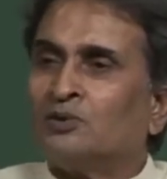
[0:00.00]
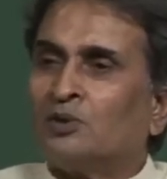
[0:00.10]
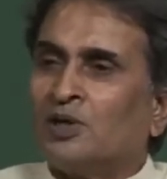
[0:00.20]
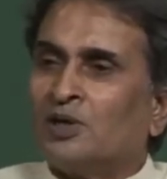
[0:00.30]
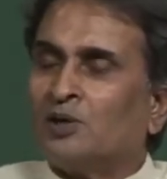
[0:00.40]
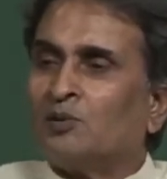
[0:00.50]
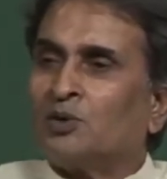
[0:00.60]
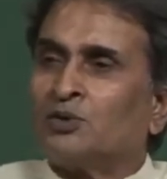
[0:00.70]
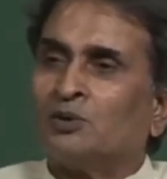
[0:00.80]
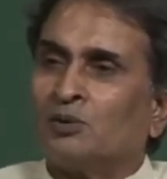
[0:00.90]
So, linear
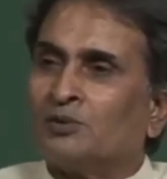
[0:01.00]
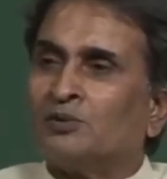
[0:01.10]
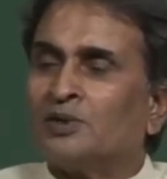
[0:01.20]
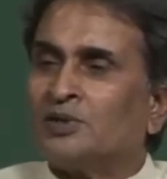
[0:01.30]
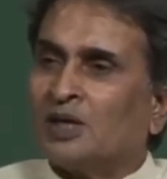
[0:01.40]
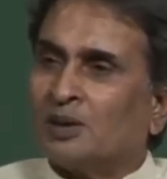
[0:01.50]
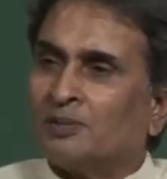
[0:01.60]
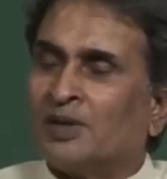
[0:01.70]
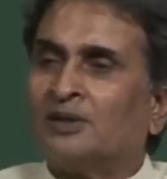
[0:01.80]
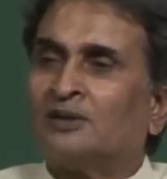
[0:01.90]
motion also is set
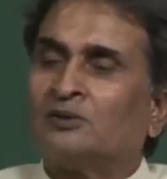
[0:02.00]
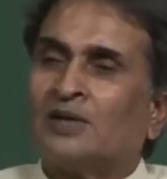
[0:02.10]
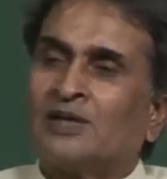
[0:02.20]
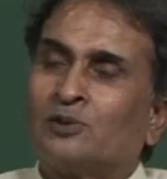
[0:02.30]
up by this.